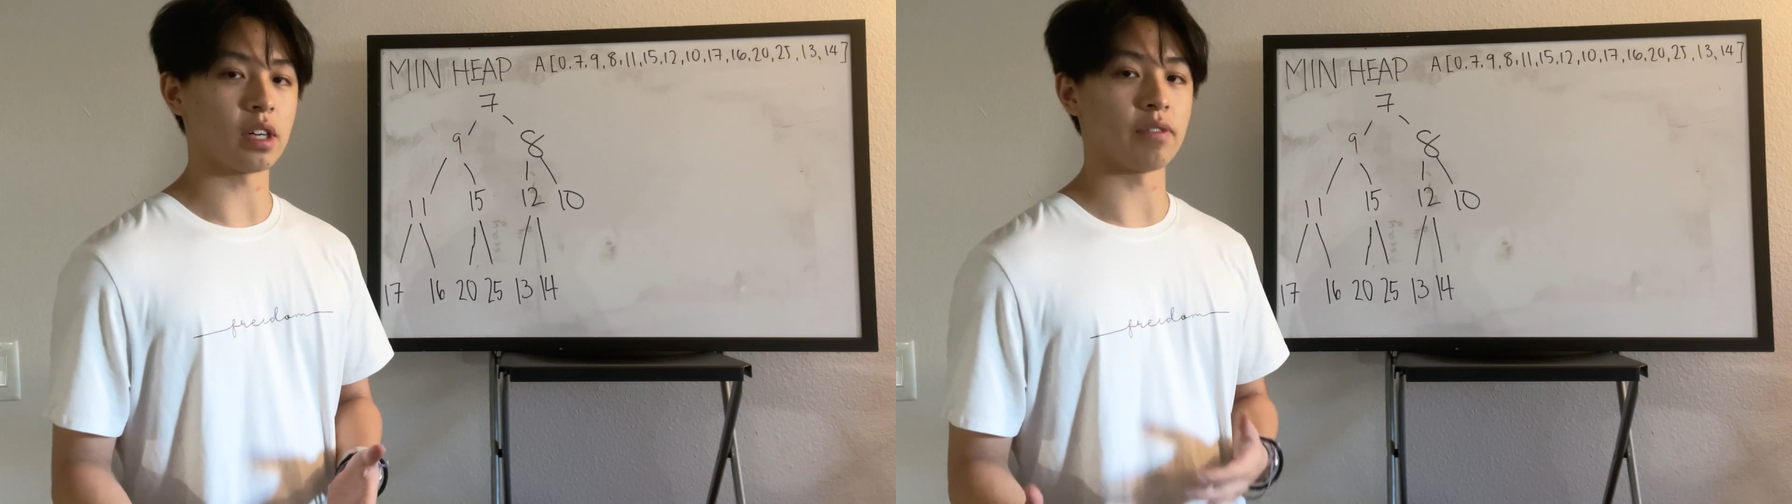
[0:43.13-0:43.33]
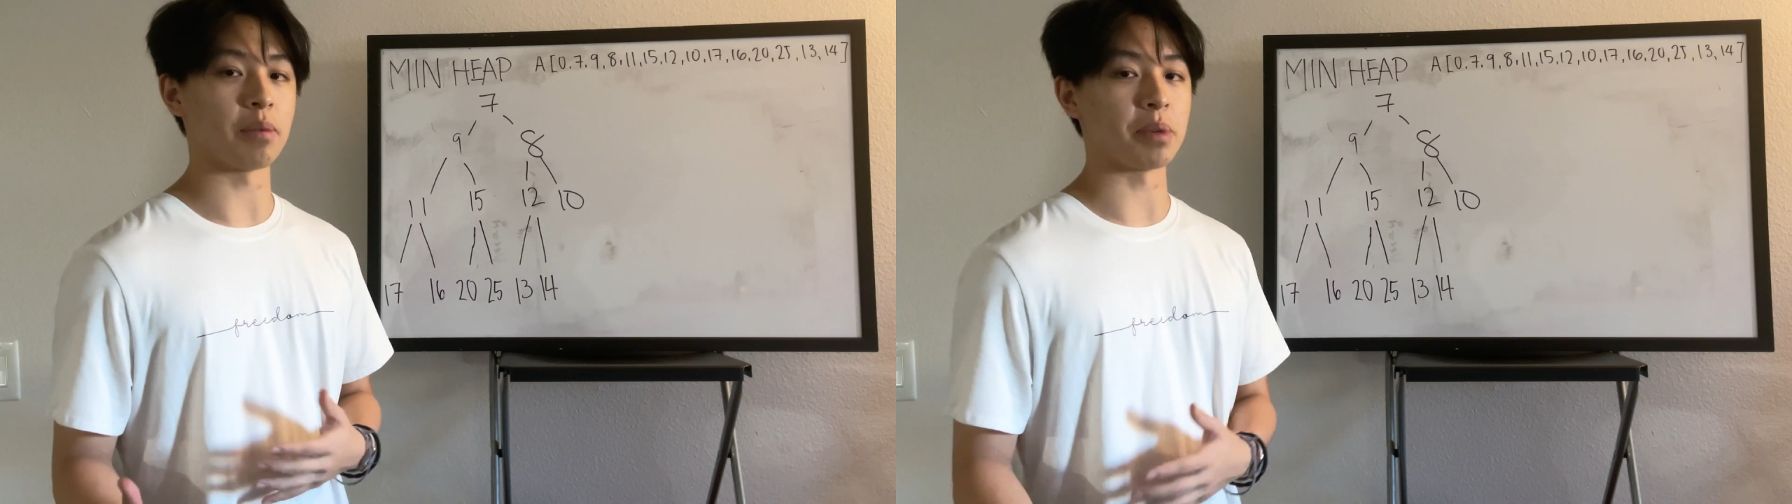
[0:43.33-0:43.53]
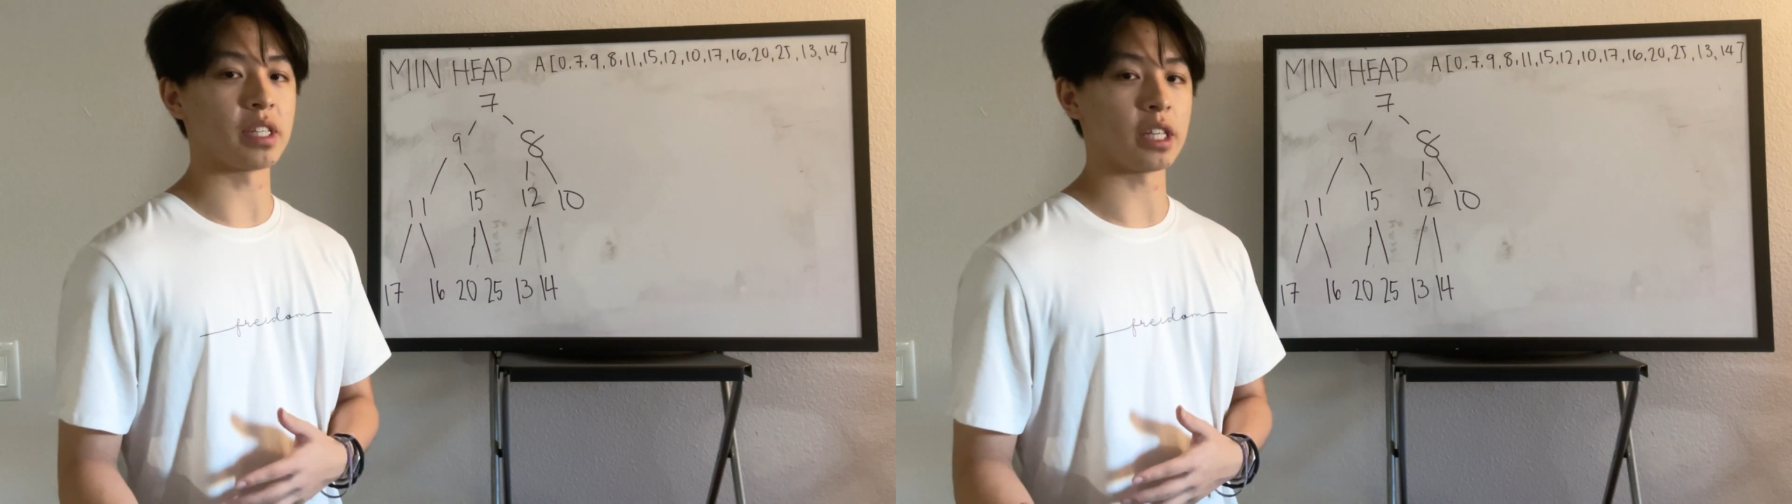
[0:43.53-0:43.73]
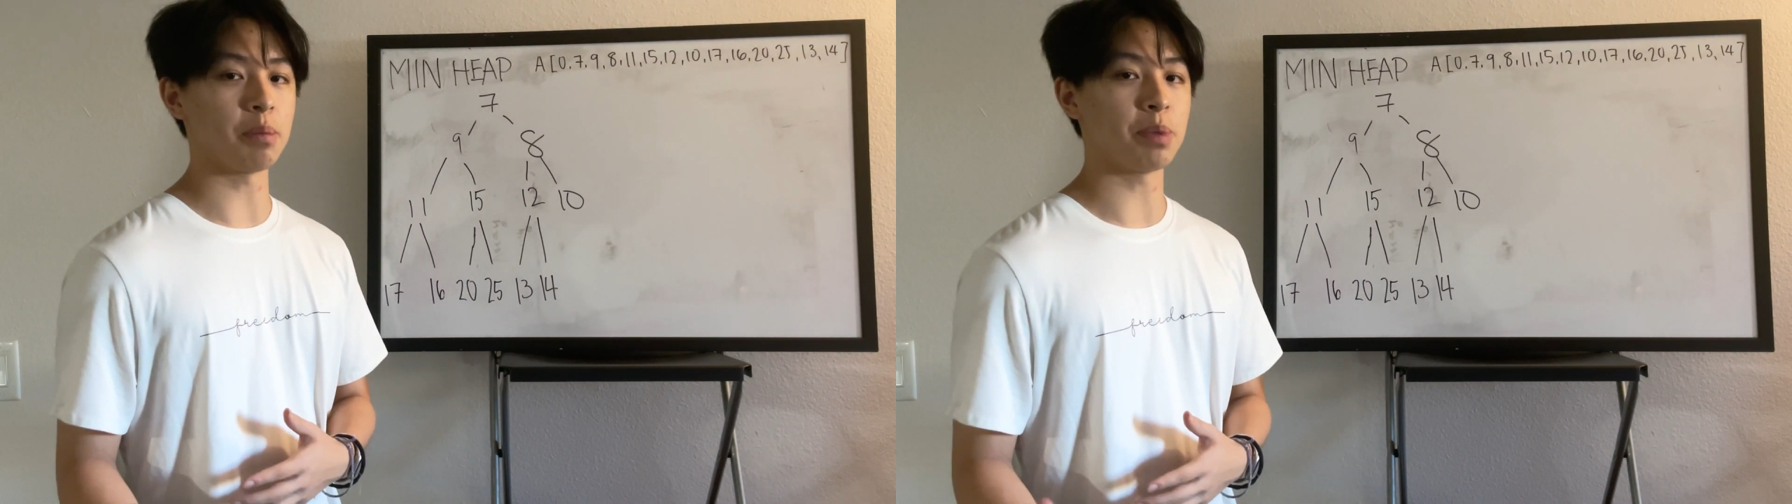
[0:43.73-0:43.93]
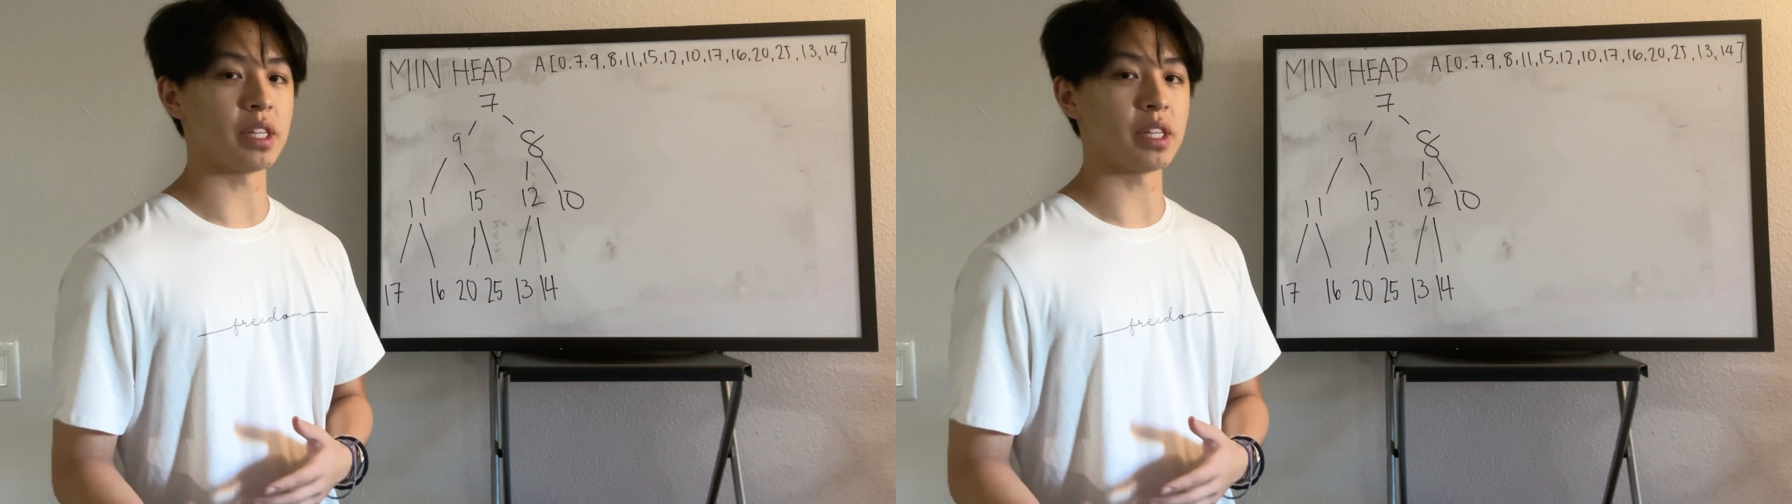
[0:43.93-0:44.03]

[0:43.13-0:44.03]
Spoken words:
of a min heap